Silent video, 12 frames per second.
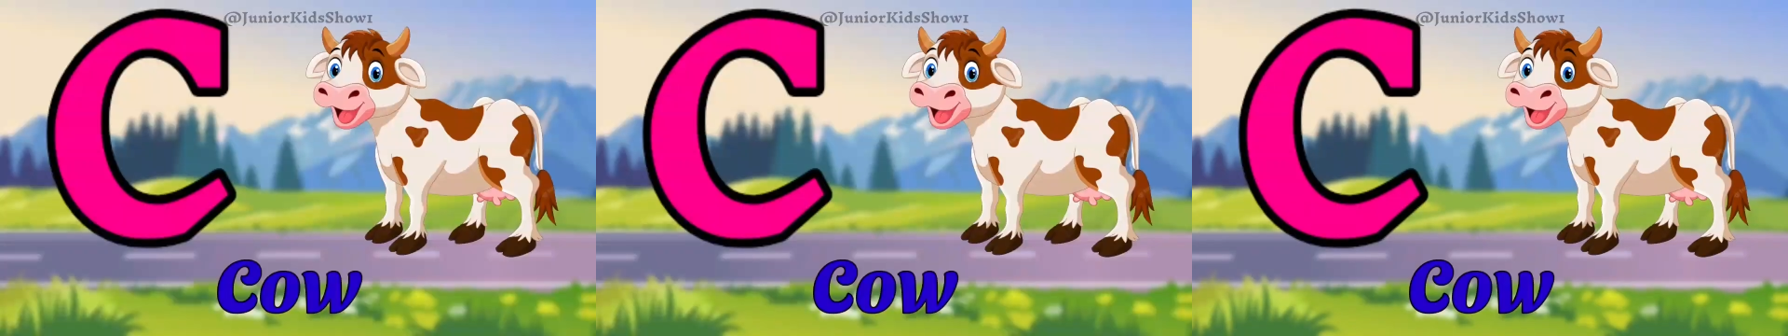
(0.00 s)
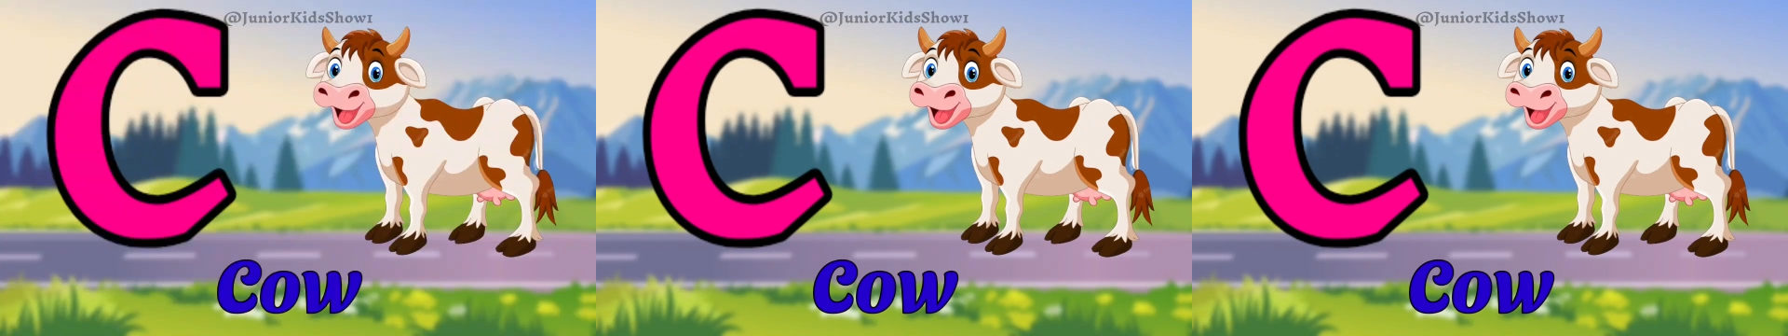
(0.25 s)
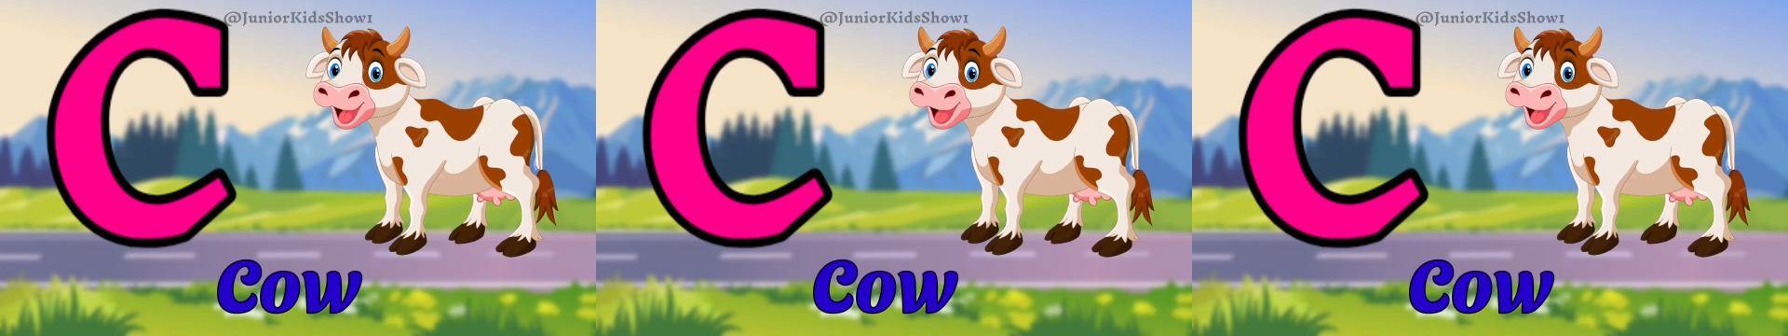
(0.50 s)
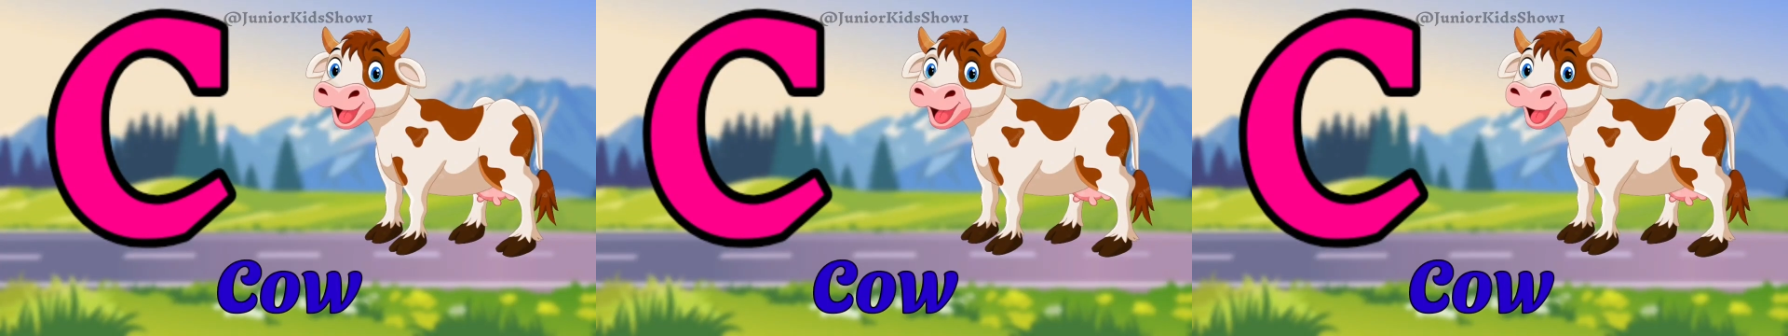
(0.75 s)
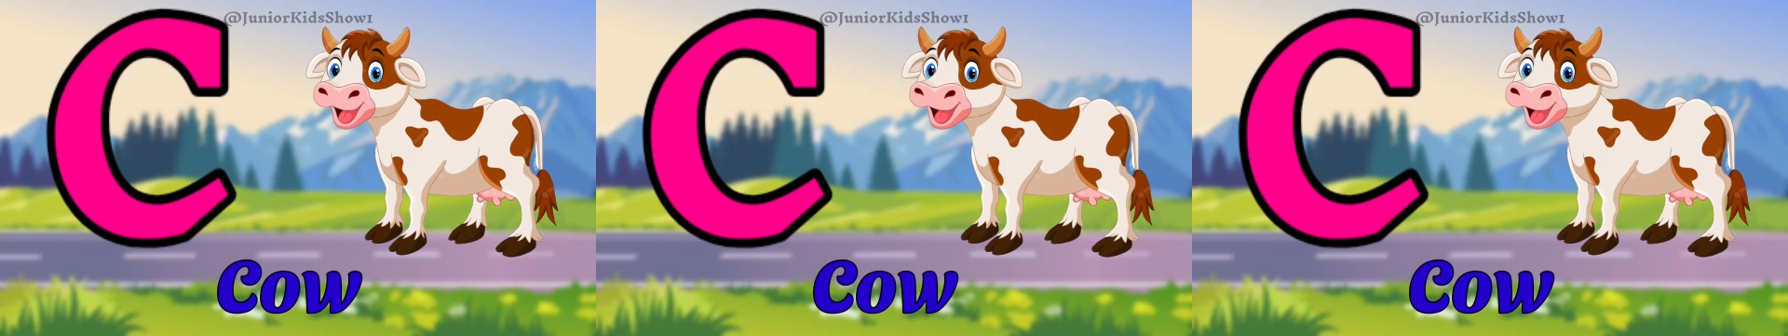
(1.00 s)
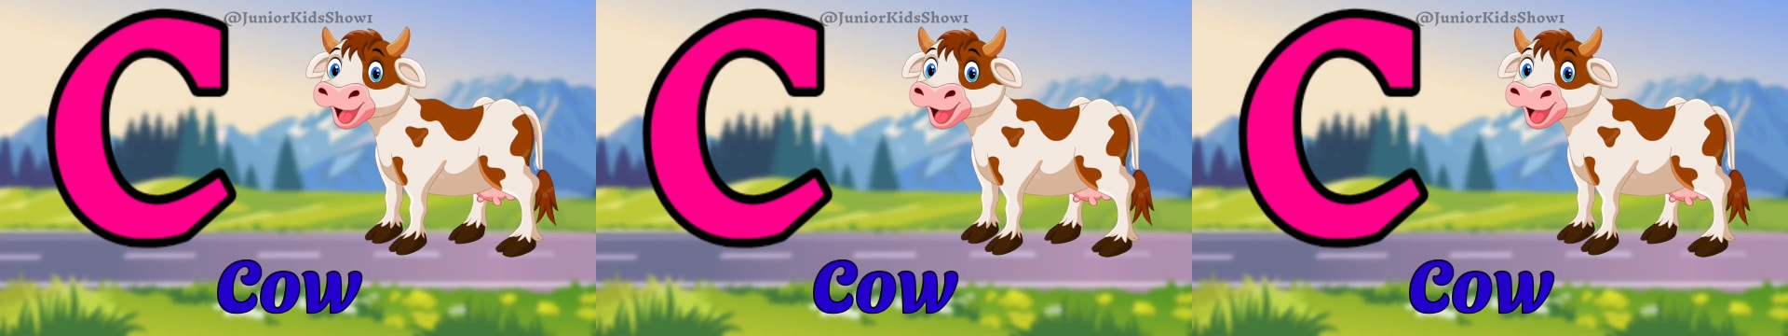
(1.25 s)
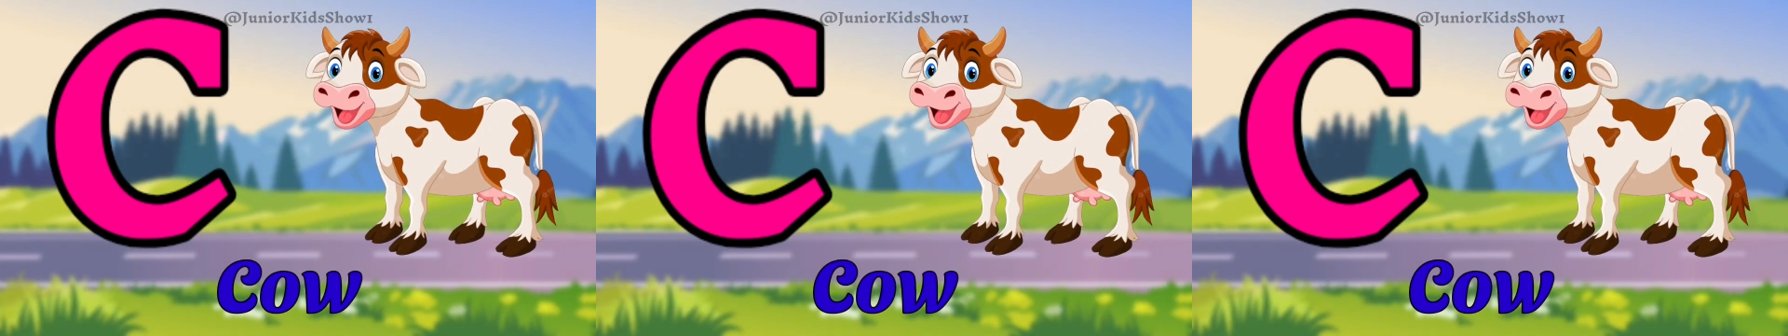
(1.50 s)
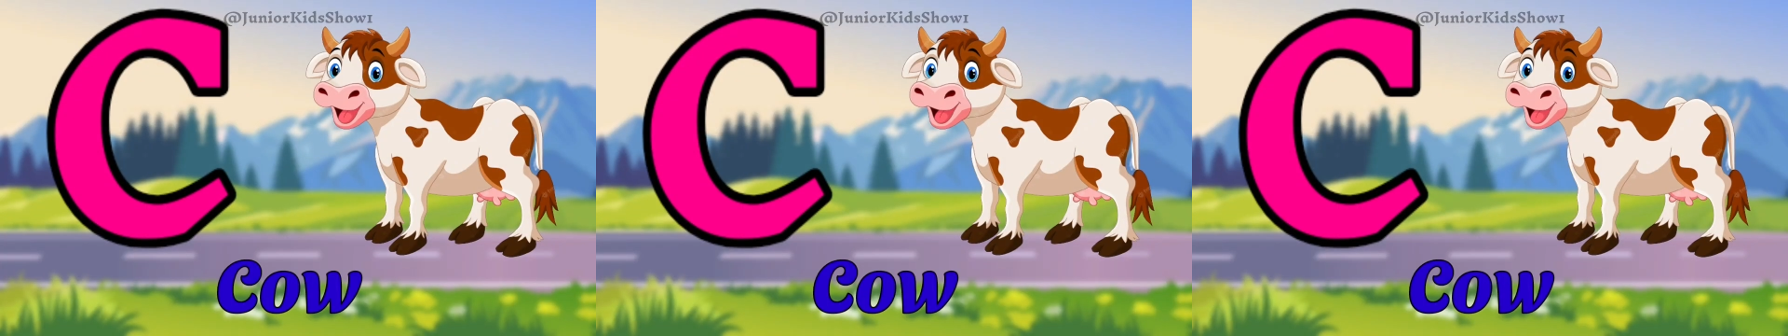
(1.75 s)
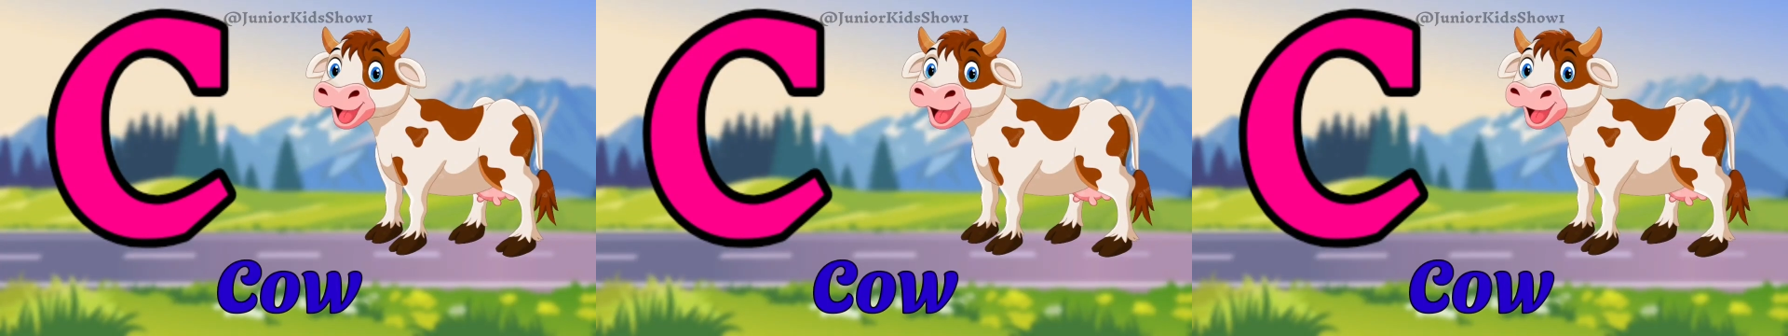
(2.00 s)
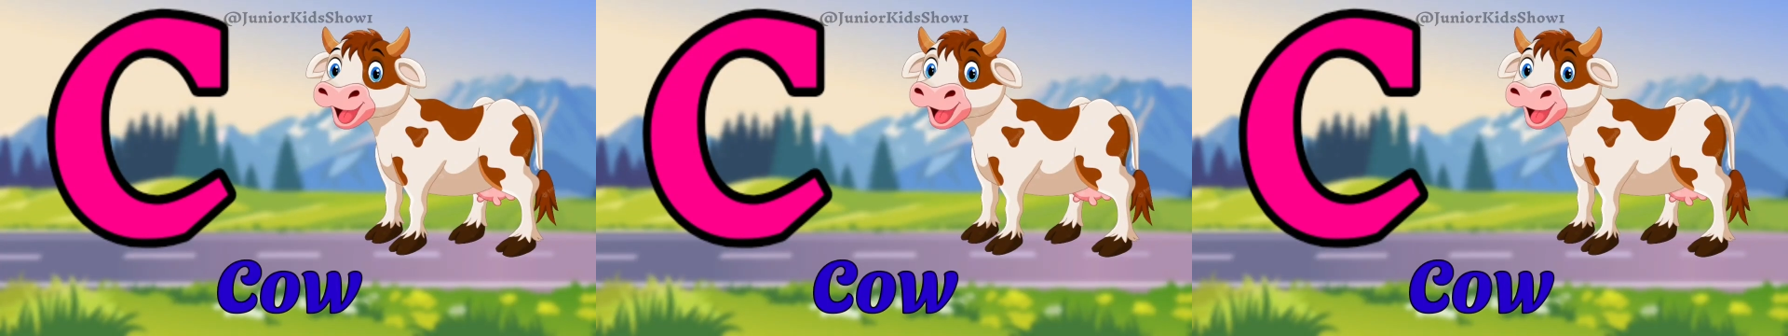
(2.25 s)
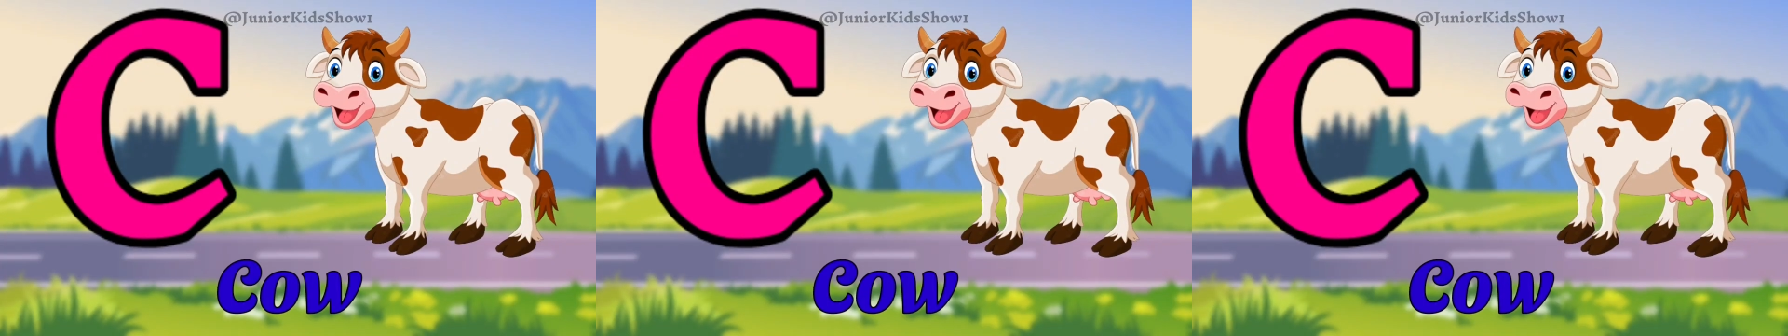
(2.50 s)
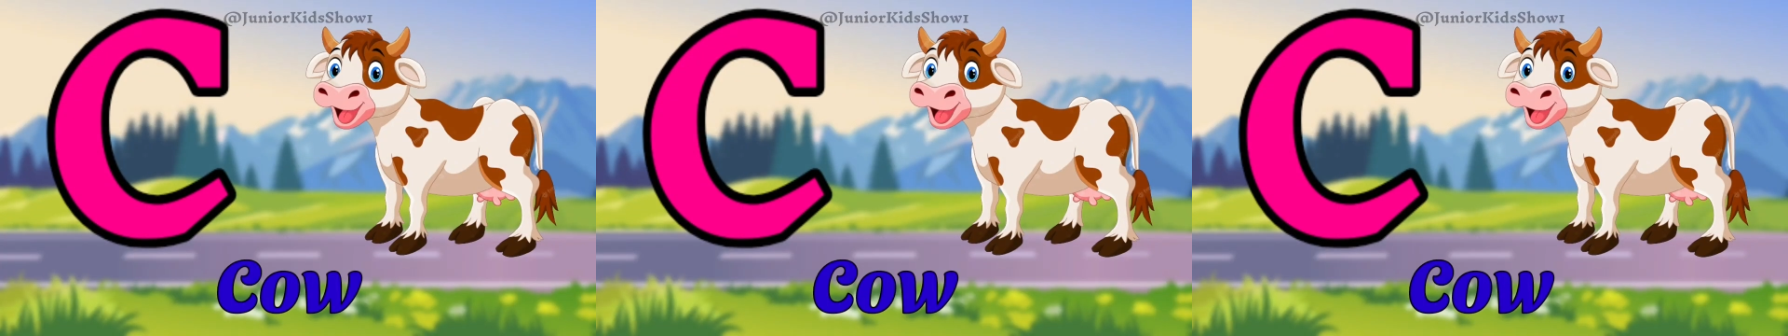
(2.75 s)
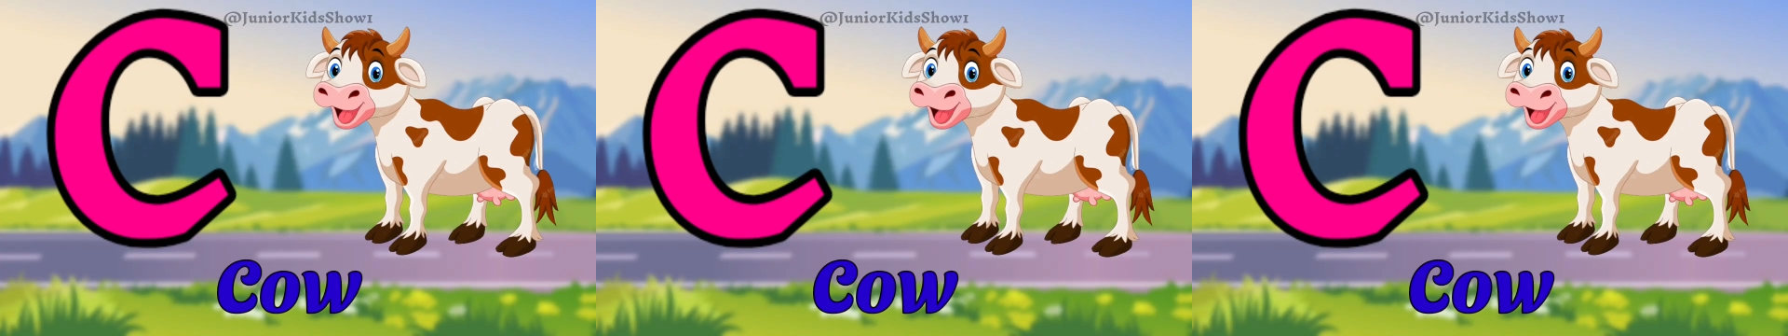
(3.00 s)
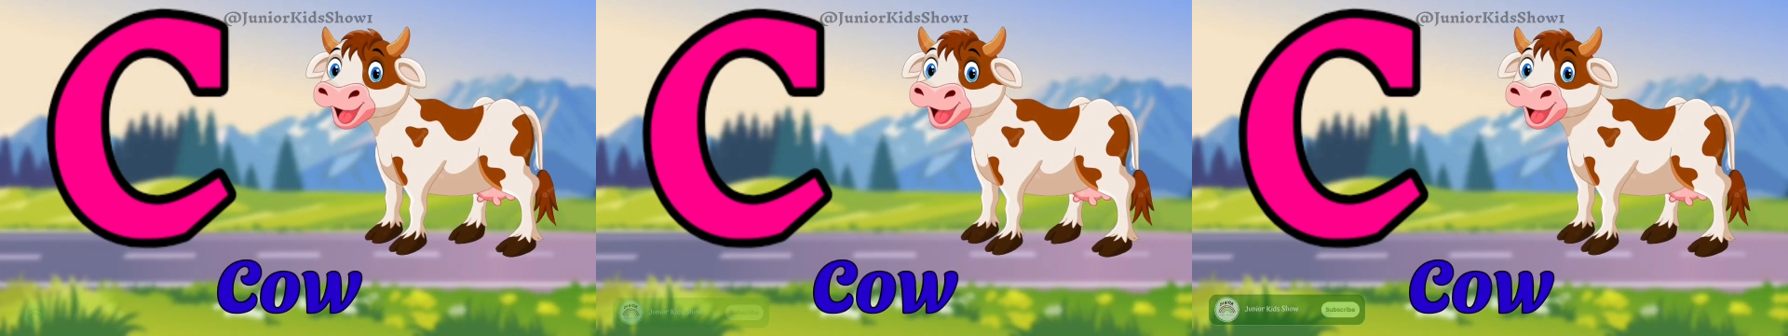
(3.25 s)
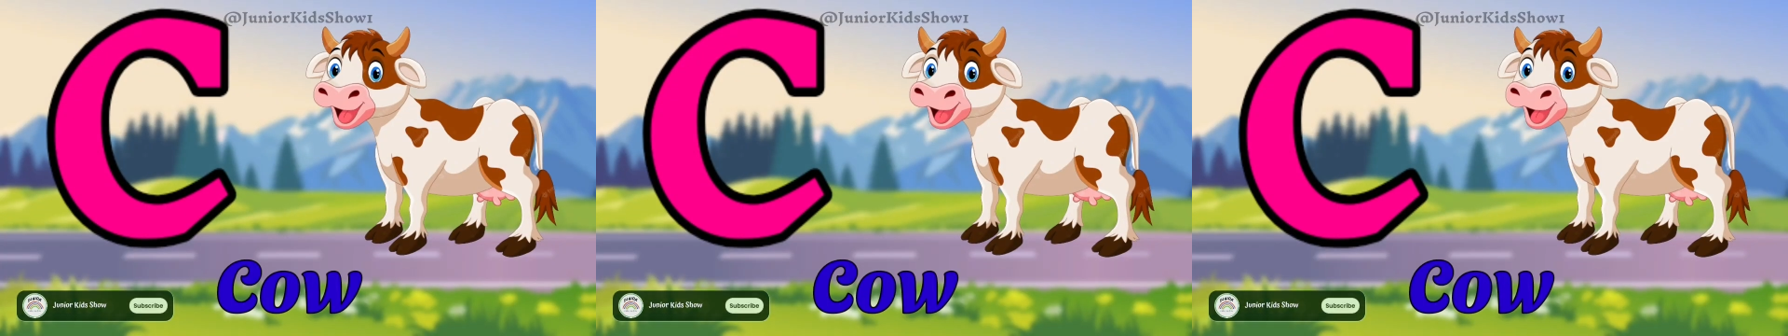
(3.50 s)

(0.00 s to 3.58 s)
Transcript: No face is visible, so there are no lips to read.